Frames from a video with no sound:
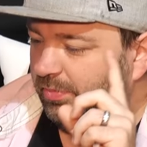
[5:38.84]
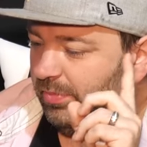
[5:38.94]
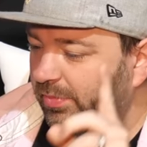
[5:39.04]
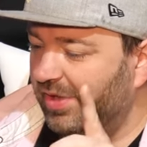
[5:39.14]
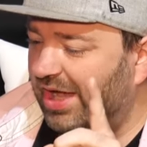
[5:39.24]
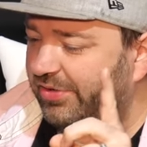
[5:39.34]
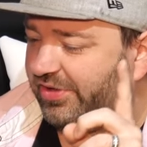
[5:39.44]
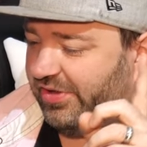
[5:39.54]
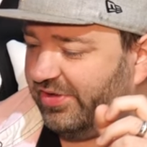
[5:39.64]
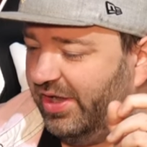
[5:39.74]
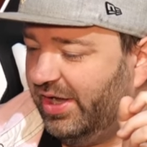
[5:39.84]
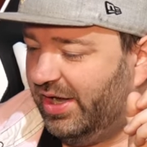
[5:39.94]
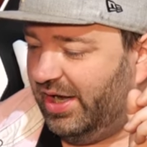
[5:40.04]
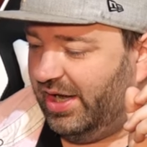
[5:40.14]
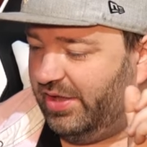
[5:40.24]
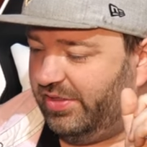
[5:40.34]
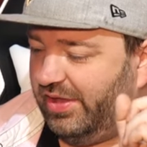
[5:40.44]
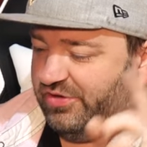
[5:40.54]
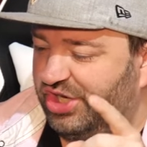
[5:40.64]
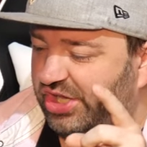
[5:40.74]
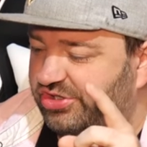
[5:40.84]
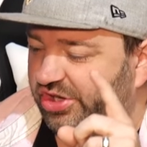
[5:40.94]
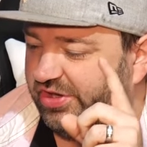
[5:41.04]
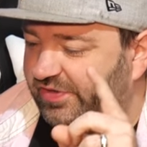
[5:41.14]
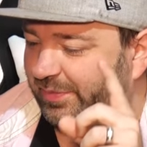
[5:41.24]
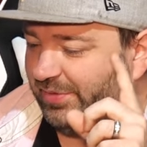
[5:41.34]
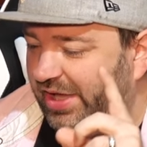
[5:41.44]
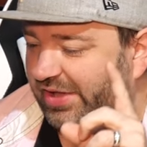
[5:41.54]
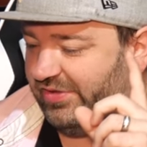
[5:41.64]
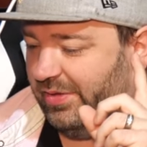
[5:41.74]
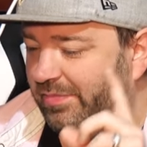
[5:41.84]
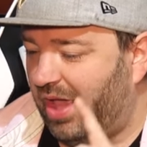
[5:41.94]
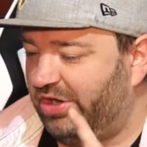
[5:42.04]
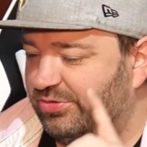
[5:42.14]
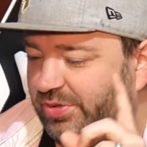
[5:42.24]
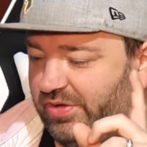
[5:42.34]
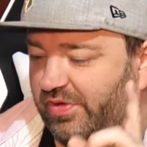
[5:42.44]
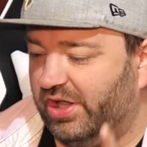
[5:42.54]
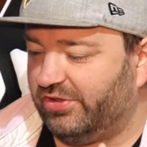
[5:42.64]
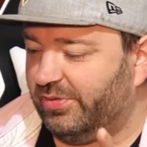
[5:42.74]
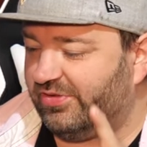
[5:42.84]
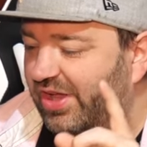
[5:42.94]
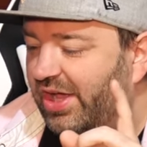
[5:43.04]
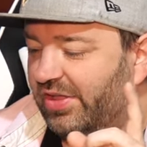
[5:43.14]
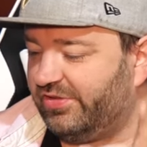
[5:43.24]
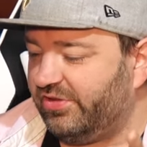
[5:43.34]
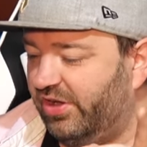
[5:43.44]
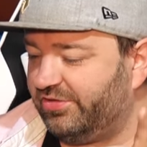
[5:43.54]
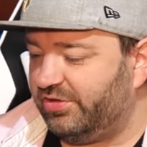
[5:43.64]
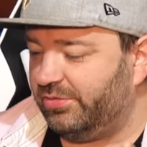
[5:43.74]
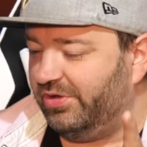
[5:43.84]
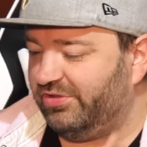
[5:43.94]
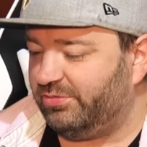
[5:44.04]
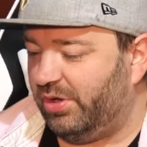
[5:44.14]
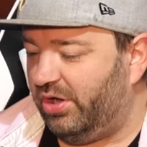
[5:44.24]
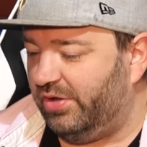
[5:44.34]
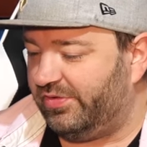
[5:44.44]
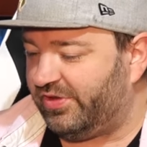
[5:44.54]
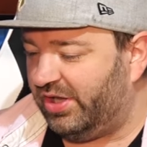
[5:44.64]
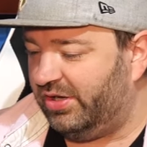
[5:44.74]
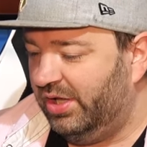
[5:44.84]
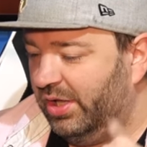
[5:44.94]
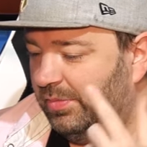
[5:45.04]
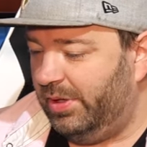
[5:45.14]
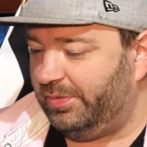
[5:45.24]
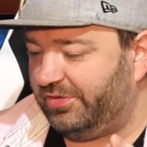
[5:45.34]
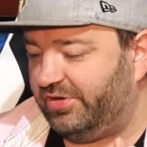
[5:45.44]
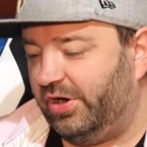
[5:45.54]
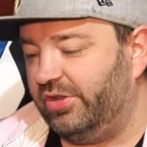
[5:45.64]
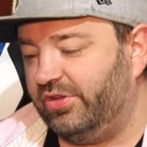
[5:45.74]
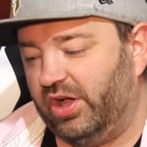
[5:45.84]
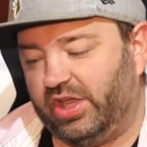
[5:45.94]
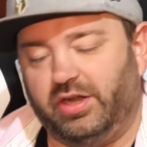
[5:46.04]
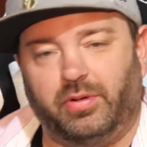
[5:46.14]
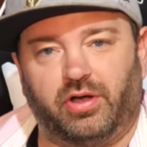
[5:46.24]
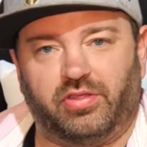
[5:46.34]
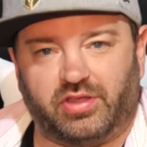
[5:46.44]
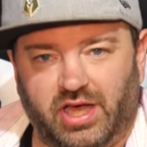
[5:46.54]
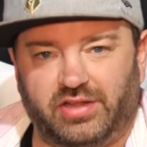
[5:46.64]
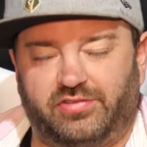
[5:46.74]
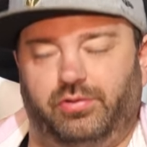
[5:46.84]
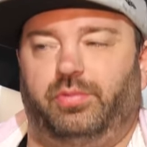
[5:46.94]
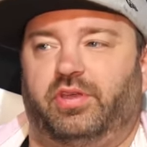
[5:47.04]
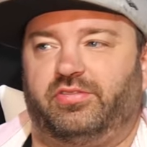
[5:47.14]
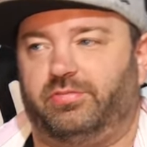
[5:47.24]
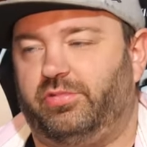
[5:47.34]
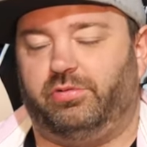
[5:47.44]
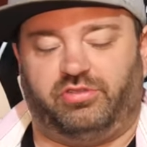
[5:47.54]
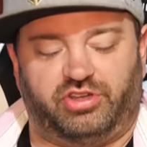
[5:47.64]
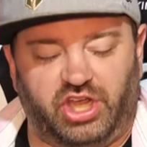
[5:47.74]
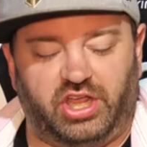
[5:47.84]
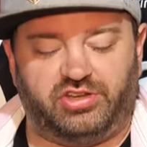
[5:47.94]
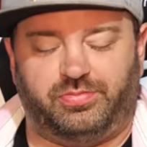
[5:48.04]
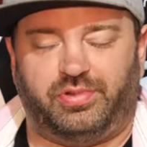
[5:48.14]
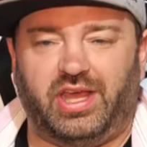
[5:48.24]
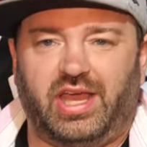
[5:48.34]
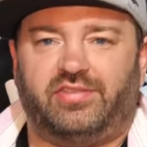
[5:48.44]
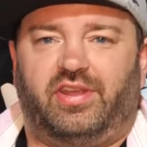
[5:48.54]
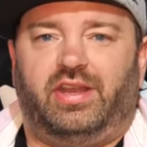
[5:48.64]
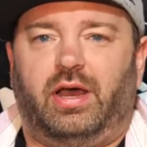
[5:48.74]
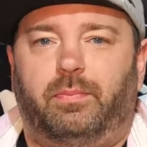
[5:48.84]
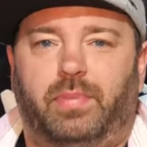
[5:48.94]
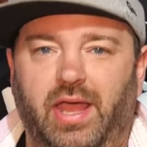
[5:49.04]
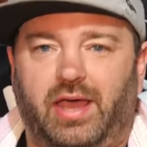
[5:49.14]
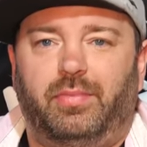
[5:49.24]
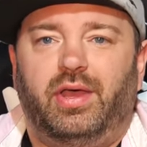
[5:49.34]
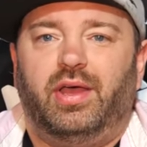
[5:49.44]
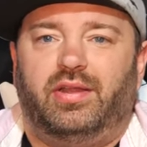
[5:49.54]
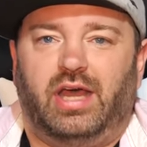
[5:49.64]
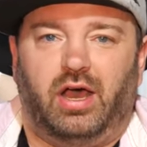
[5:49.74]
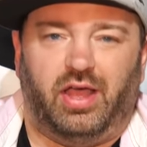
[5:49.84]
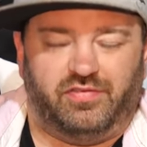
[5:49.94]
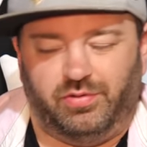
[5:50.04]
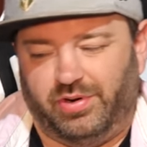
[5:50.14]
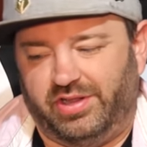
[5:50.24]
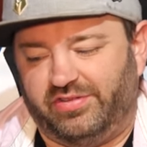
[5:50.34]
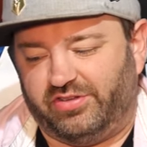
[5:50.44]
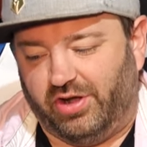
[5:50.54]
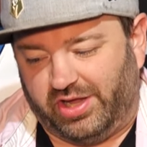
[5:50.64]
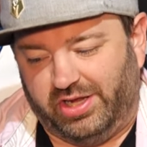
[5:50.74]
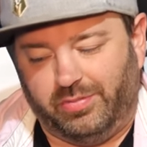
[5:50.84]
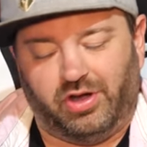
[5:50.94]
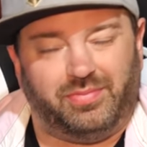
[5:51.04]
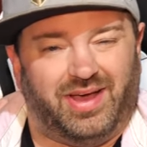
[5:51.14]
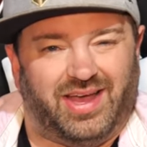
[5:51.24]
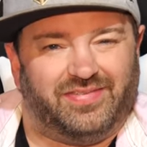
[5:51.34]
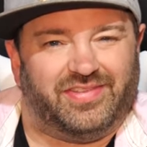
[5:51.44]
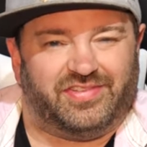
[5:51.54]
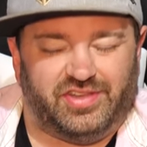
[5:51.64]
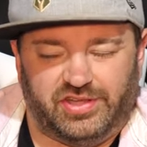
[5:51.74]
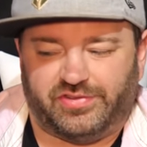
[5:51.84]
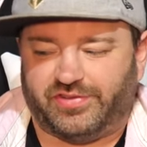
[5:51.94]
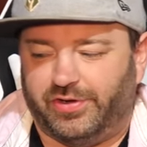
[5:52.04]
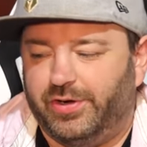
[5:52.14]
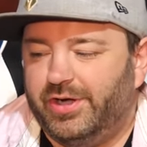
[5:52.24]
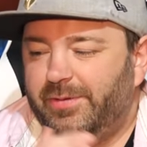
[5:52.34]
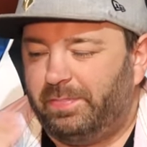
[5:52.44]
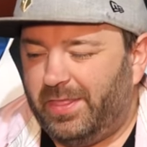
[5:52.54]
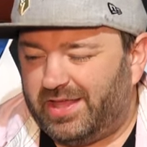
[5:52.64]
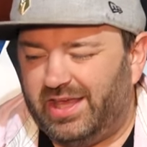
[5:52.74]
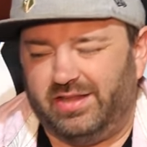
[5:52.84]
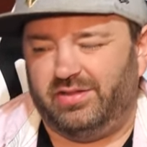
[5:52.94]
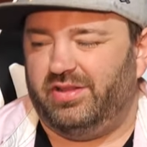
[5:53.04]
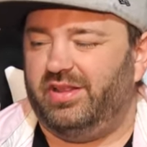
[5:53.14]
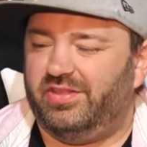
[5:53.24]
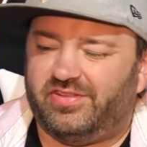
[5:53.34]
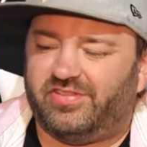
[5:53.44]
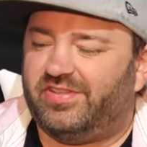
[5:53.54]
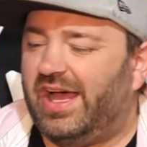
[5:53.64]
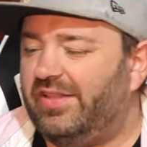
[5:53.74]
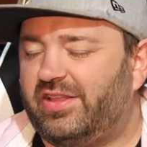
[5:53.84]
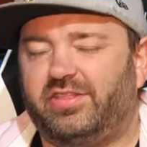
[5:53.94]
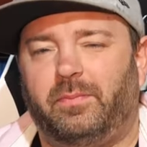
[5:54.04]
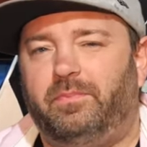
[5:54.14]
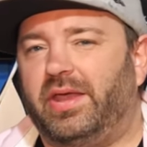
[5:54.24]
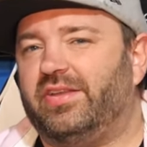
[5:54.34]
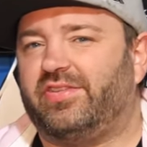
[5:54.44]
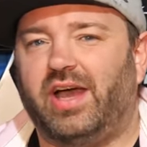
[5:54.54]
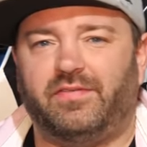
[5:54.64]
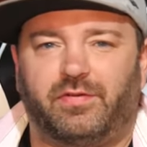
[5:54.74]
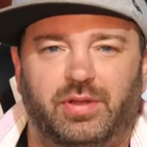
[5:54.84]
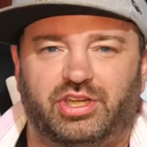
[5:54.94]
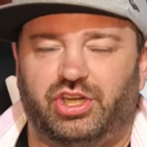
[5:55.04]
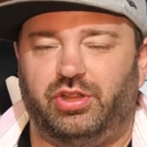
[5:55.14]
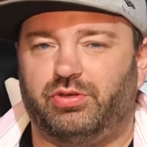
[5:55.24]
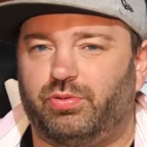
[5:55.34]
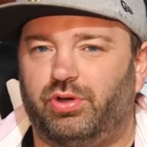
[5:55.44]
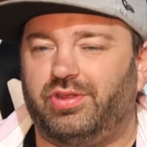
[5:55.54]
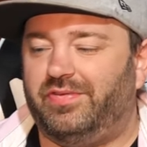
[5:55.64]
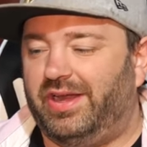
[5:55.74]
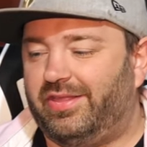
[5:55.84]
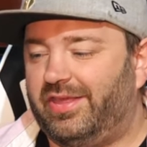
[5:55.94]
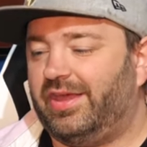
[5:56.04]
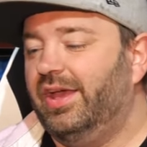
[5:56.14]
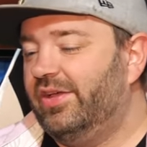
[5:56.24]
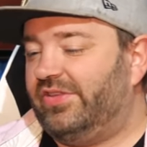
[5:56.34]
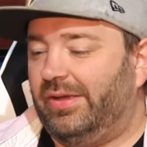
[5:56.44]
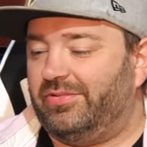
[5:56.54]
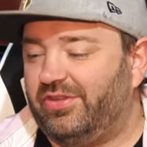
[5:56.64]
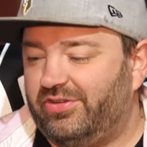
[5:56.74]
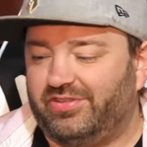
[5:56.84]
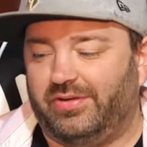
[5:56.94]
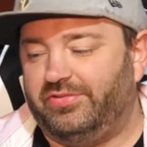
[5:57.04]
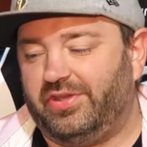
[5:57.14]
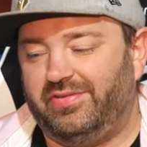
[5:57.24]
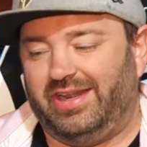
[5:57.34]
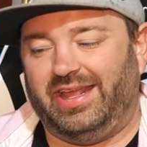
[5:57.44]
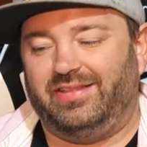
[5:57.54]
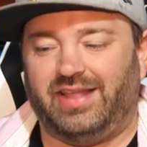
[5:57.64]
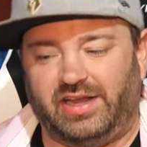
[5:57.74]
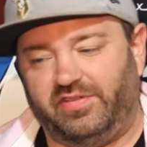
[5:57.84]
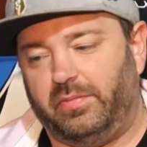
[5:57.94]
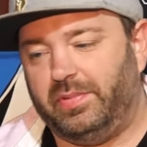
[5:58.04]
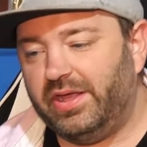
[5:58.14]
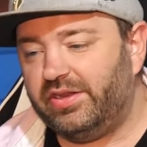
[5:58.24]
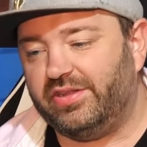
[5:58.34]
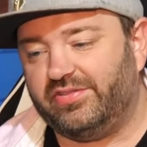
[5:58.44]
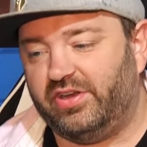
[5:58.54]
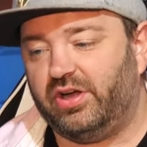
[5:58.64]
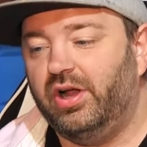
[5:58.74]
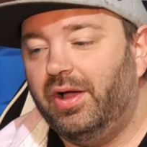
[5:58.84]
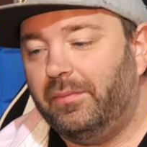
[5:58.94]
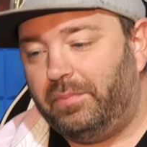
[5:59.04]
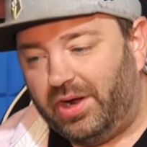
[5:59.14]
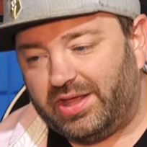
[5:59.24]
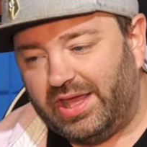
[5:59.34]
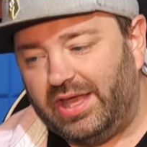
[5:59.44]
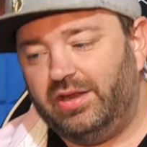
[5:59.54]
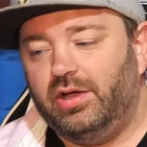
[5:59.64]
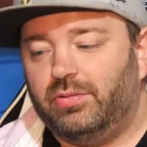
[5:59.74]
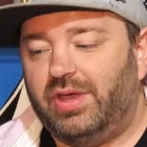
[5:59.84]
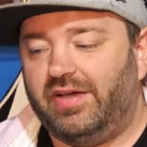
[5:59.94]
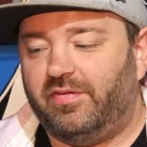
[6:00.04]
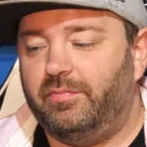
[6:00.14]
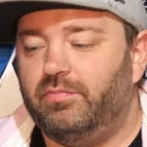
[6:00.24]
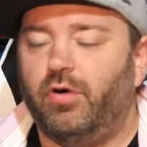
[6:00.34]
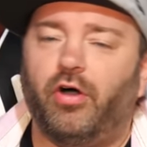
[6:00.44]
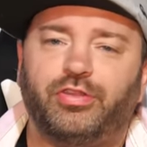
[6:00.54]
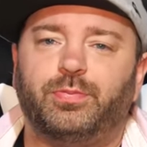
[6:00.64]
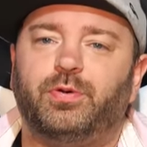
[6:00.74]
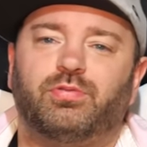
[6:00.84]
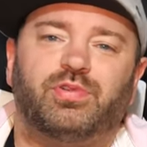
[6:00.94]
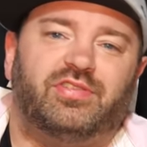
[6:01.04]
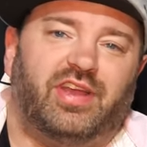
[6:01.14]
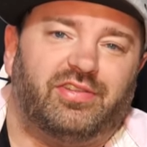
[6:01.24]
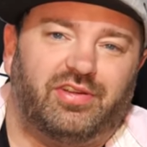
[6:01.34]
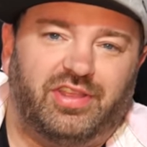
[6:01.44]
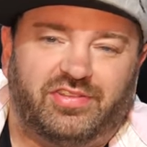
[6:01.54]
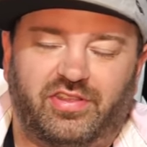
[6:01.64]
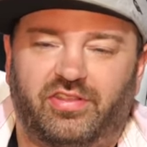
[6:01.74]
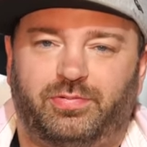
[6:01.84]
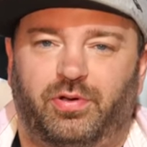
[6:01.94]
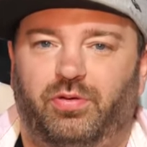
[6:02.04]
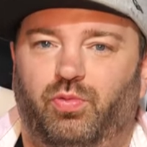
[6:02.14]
Now it says uh, they have changed to different plans in management of announcements. This is also the reasons why all of a sudden people started talking about the console because there was a change in plans, and now bam, now everyone is talking about it behind the scenes. So again, this is not like the biggest confirmation in the world of anything. Samus Hunter is obviously giving a lot of opinions here. But again, we have multiple retailer leaks at this point.